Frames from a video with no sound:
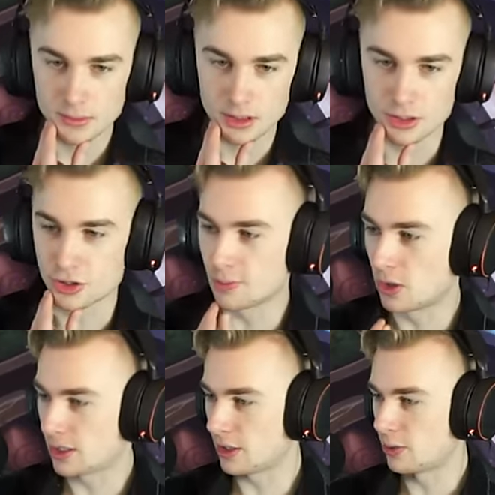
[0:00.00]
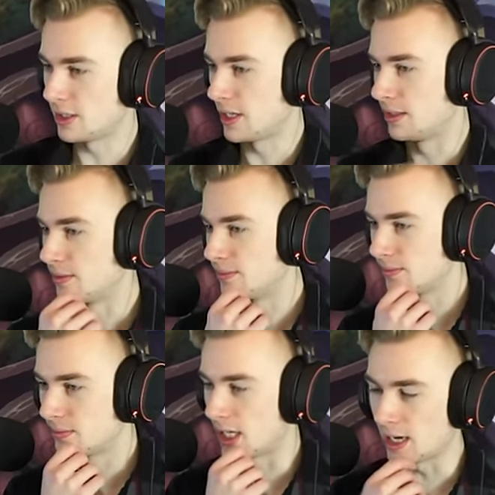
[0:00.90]
Let's just mulligan quicksand.
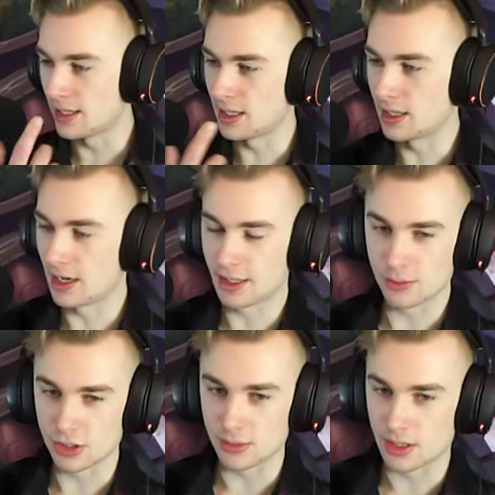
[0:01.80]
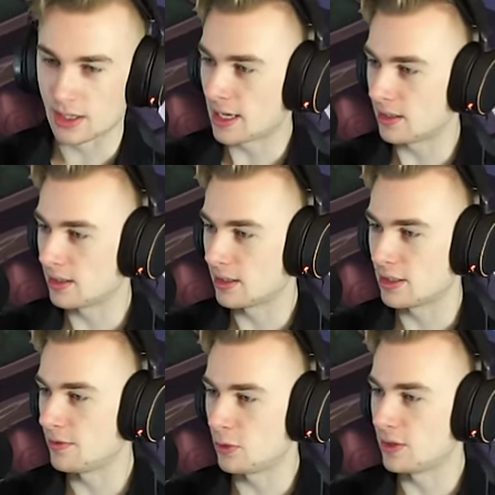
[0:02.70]
I, I think I think we just get rid of that. Let's
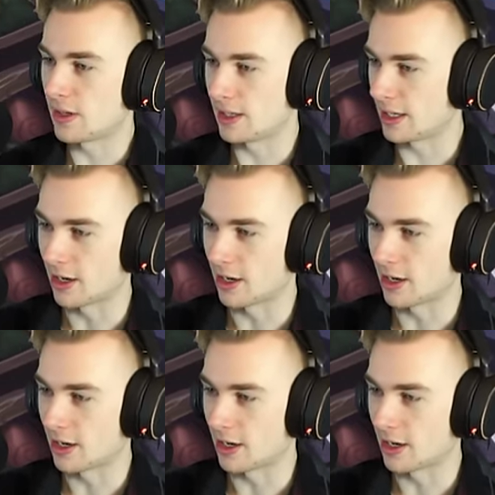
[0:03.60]
see if we can find like